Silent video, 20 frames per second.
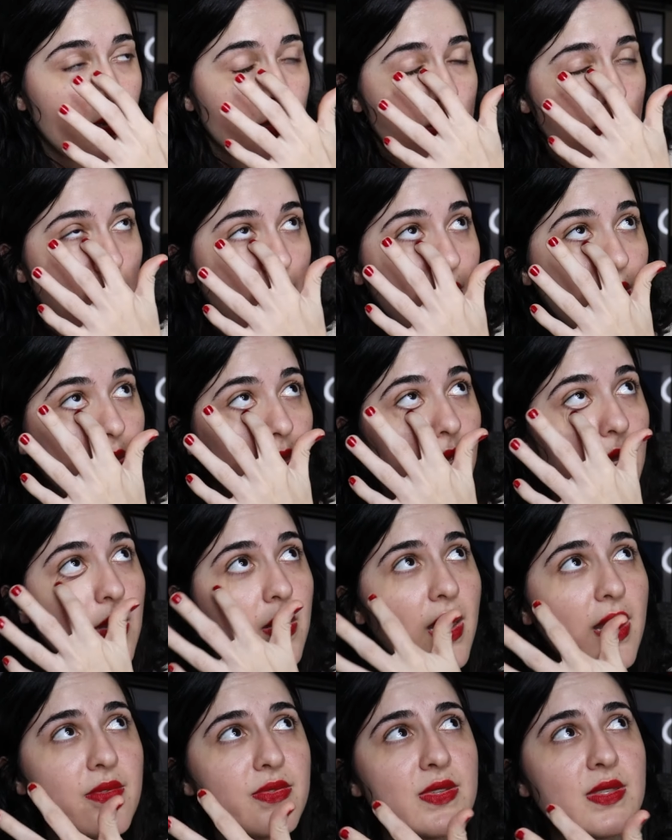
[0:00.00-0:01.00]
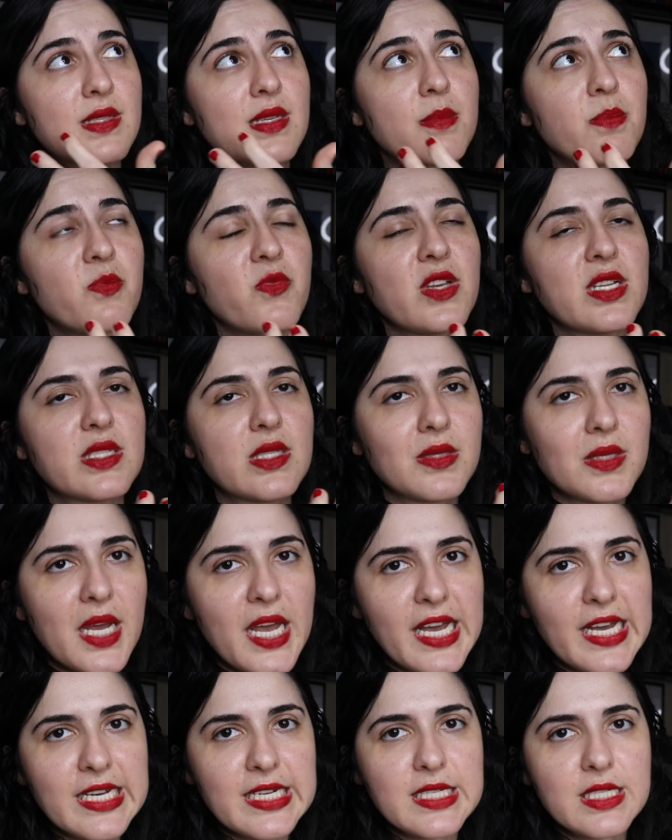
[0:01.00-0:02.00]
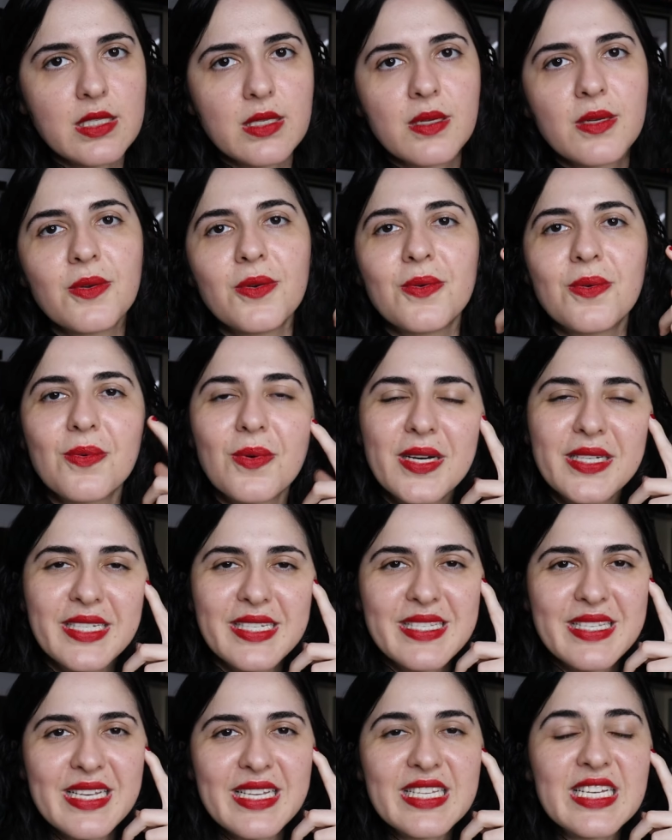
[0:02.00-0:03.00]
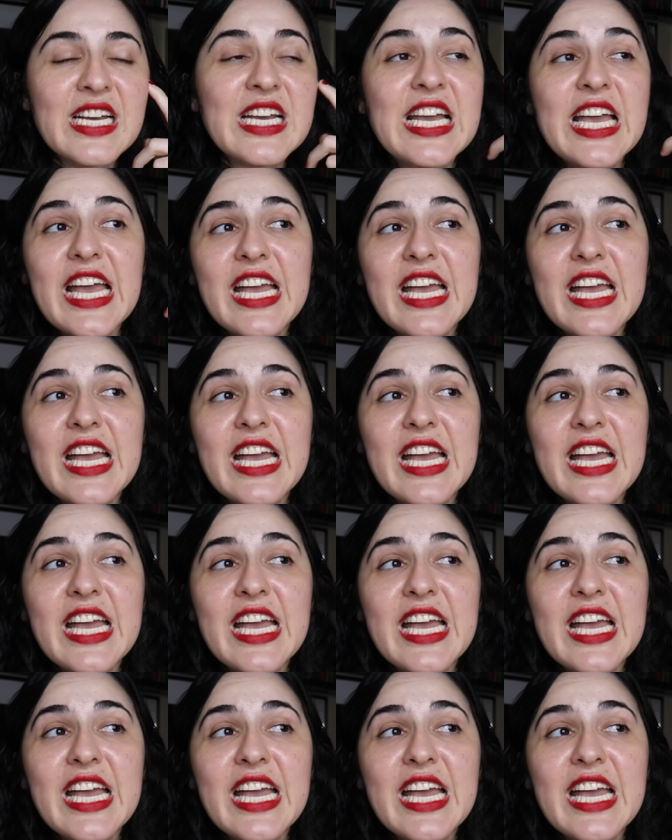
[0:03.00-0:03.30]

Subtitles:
So if you think you have something to add, what is it?